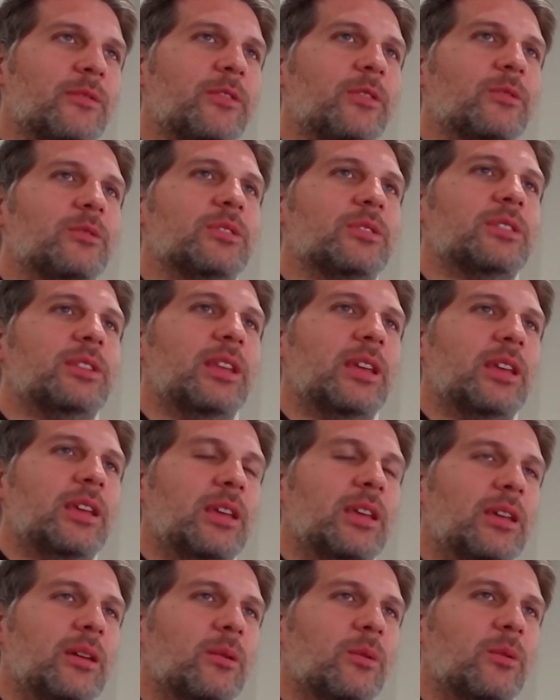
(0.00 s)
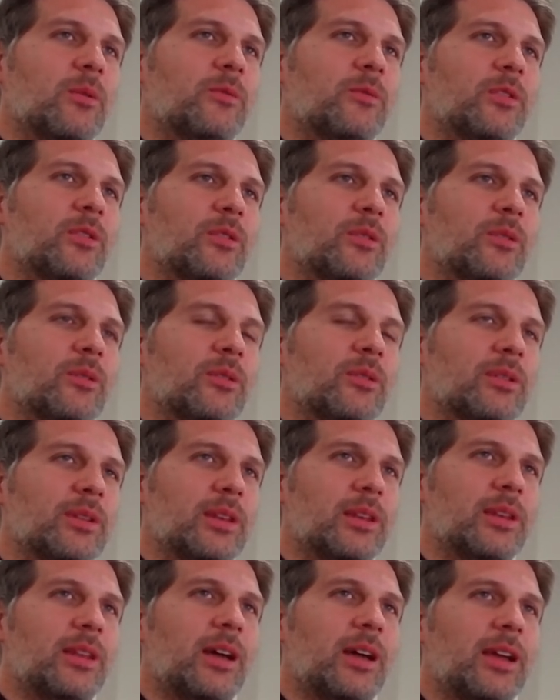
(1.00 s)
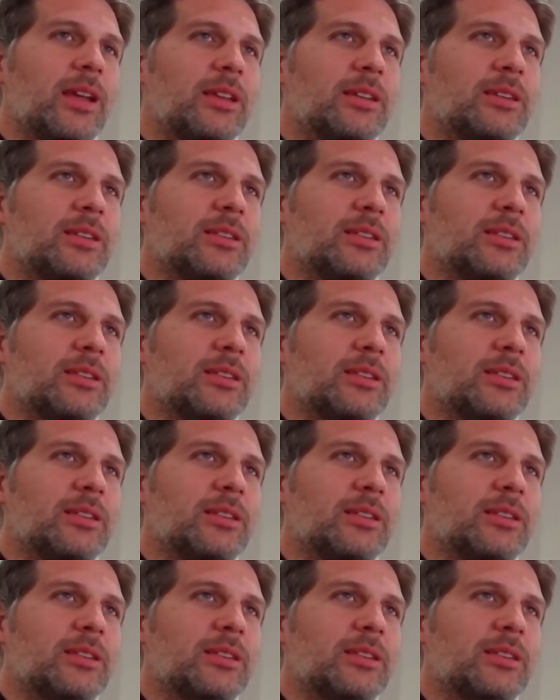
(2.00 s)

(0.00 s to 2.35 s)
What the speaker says: you stay overnight